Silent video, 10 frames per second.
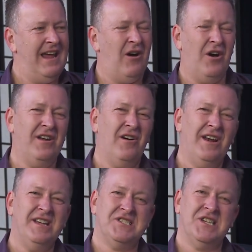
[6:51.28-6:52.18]
Now, I don't,
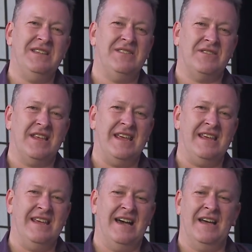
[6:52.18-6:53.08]
I don't see that
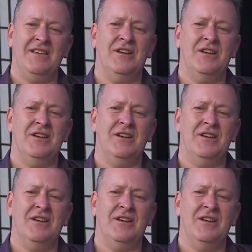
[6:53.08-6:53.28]
the uh,